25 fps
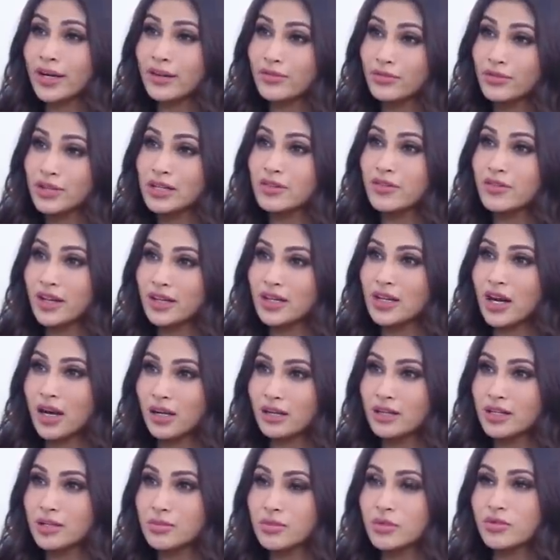and I feel very
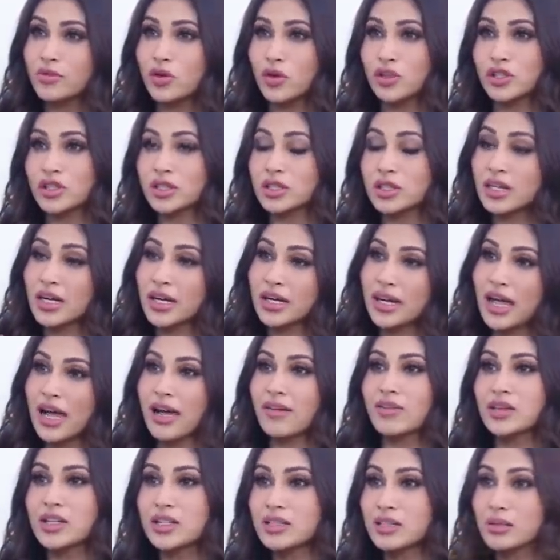hungry before dinner, I'd
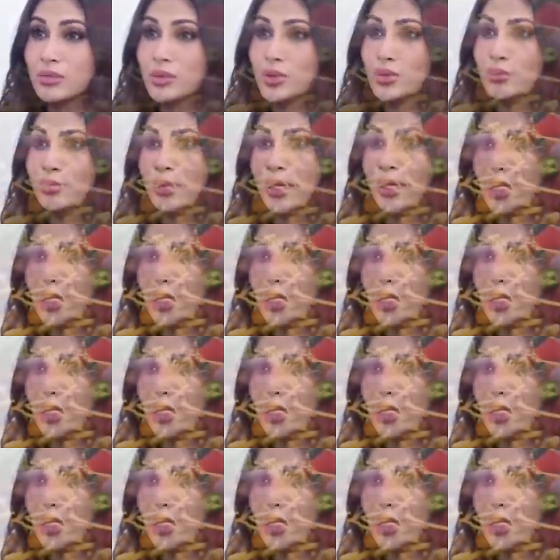have a little bit of